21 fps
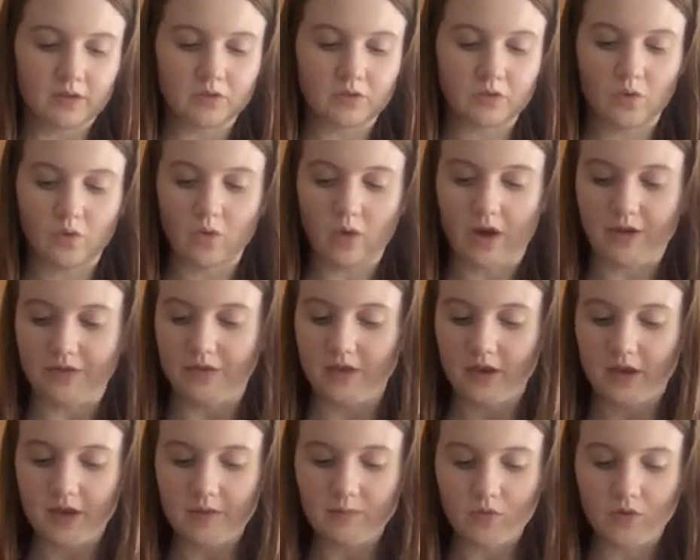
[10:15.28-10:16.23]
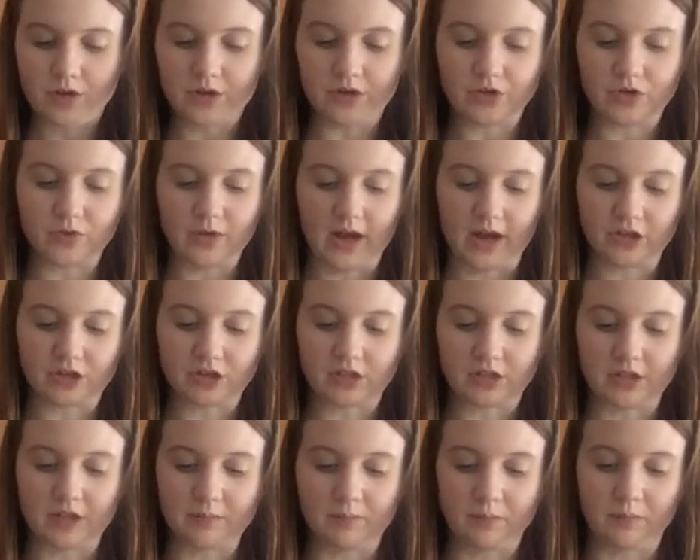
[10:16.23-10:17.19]
So I think I'm going to
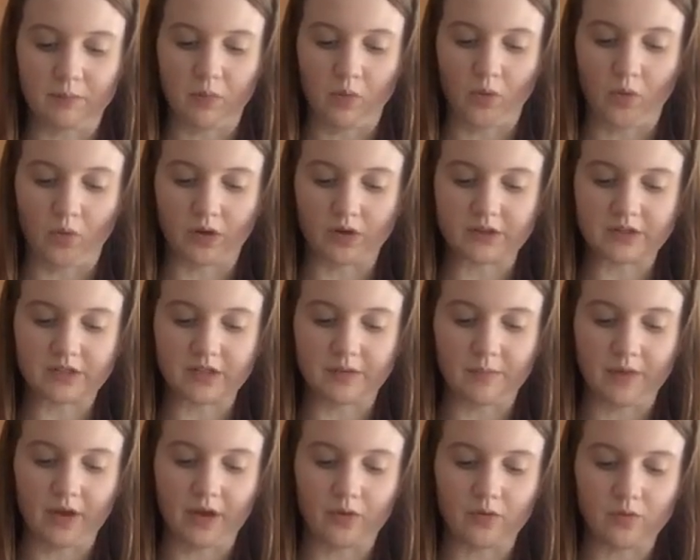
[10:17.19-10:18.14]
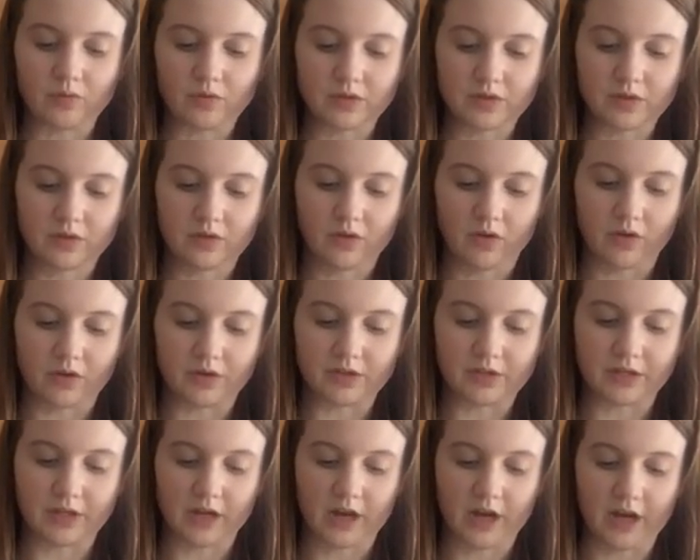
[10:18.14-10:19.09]
actually pour some out
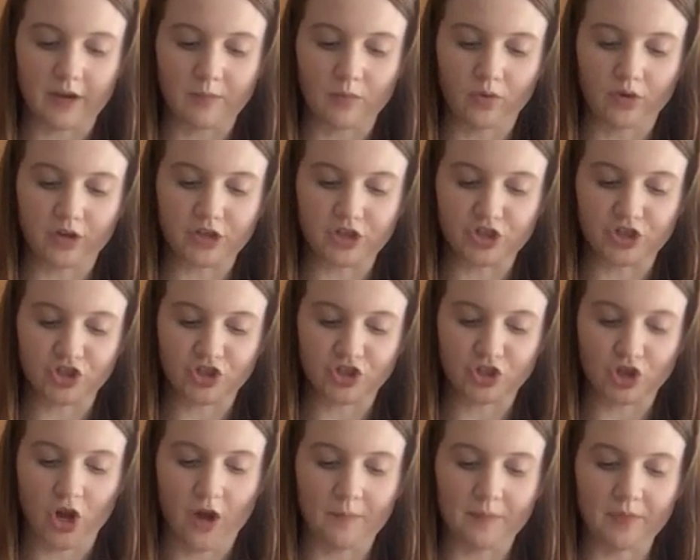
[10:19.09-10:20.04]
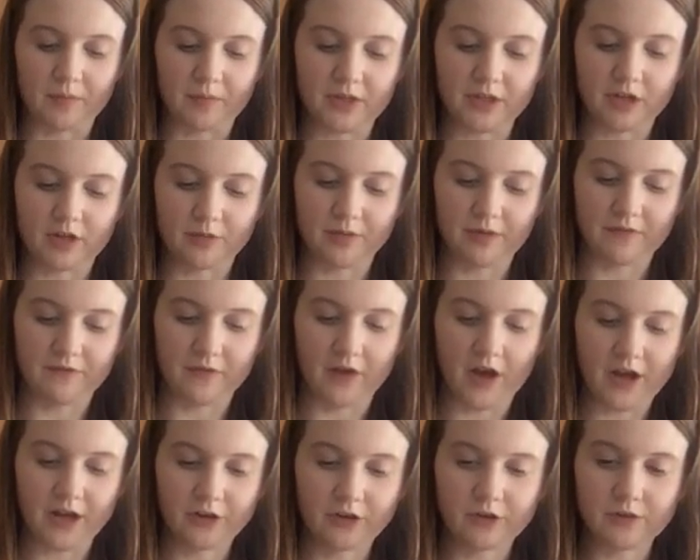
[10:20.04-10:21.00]
onto the cutting board and just chop them a little bit
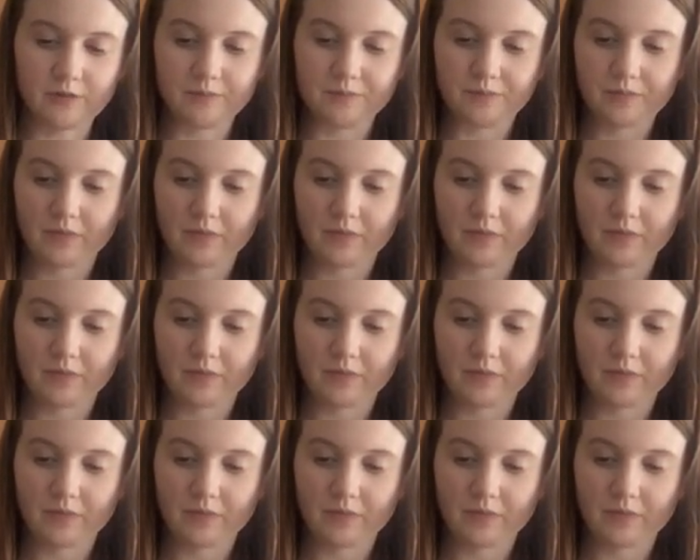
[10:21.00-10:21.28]
finer.